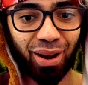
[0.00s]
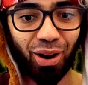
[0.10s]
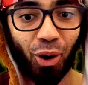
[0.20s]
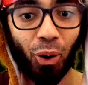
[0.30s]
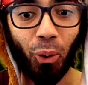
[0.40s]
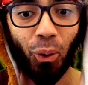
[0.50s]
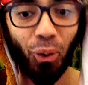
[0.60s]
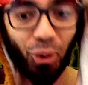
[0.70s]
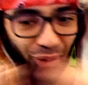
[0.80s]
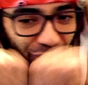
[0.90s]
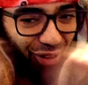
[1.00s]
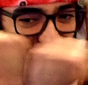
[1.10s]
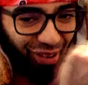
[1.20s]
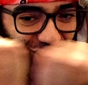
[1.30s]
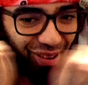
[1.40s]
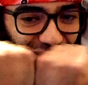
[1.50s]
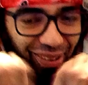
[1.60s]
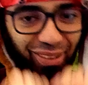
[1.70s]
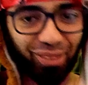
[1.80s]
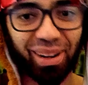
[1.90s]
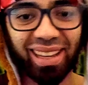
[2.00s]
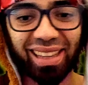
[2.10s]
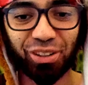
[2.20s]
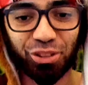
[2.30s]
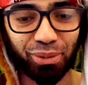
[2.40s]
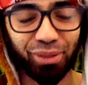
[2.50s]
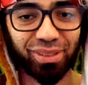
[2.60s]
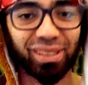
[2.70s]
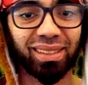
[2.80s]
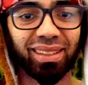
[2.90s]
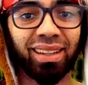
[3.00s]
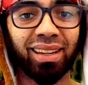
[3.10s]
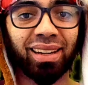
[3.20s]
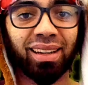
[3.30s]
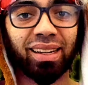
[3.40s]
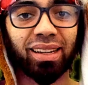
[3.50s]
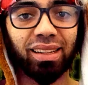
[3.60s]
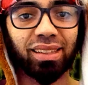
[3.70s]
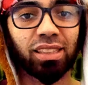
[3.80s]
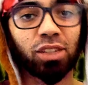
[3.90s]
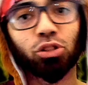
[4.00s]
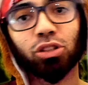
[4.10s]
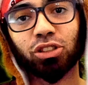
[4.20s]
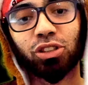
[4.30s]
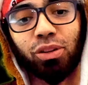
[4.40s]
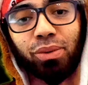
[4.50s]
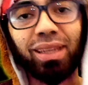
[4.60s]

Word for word: Oh, oh my god, the goosebumps. Is Naruto Shinobi?